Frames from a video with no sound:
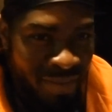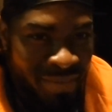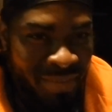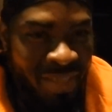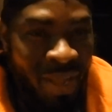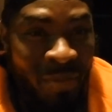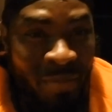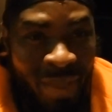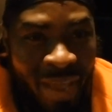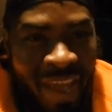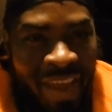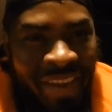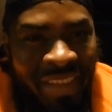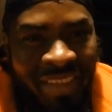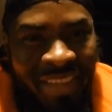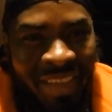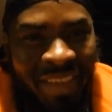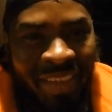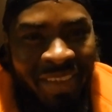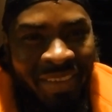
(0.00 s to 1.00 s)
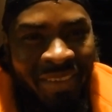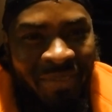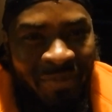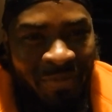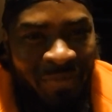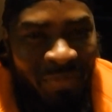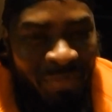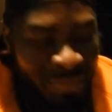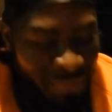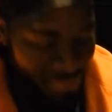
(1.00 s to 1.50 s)
tell me anything
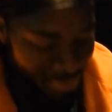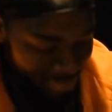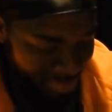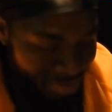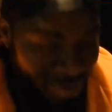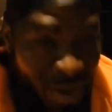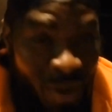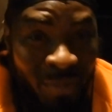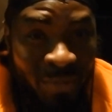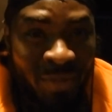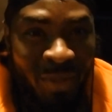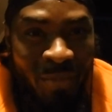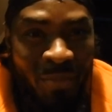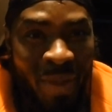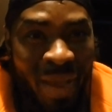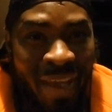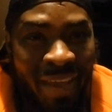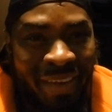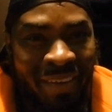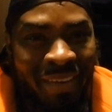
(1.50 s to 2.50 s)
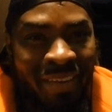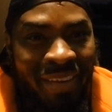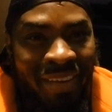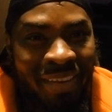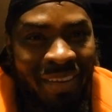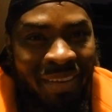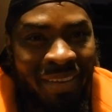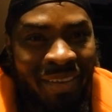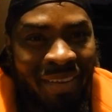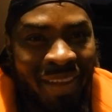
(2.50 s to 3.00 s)
come to mind
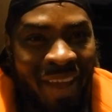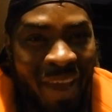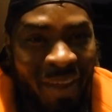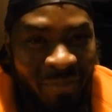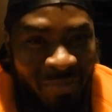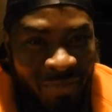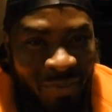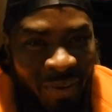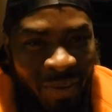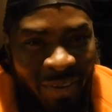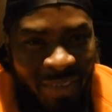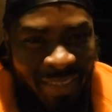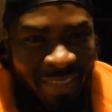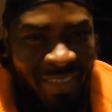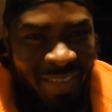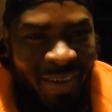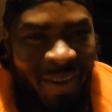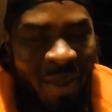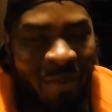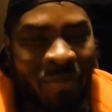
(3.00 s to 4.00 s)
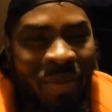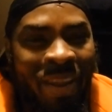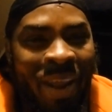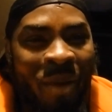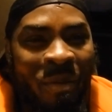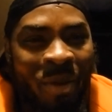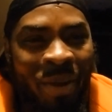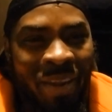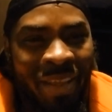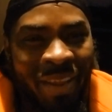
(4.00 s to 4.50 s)
at first. You know what I mean? I
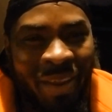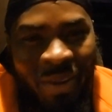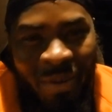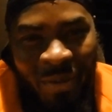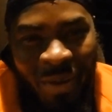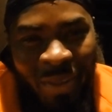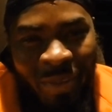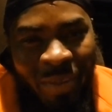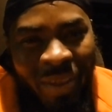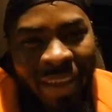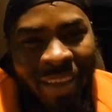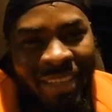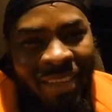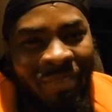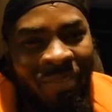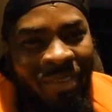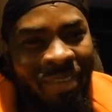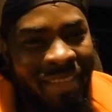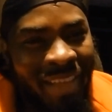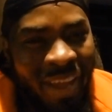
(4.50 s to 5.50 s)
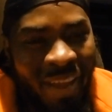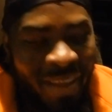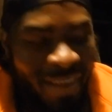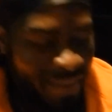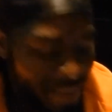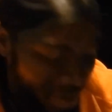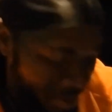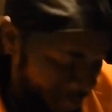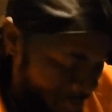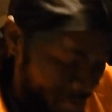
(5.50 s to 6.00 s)
want to hear what you guys have to say. I,
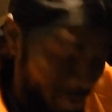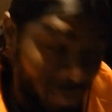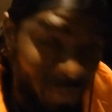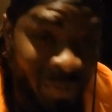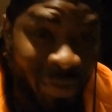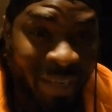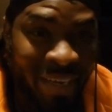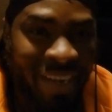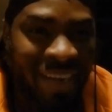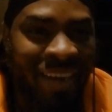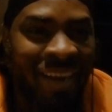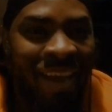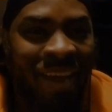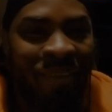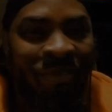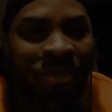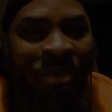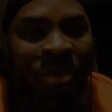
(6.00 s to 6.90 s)
I, I want to read and laugh,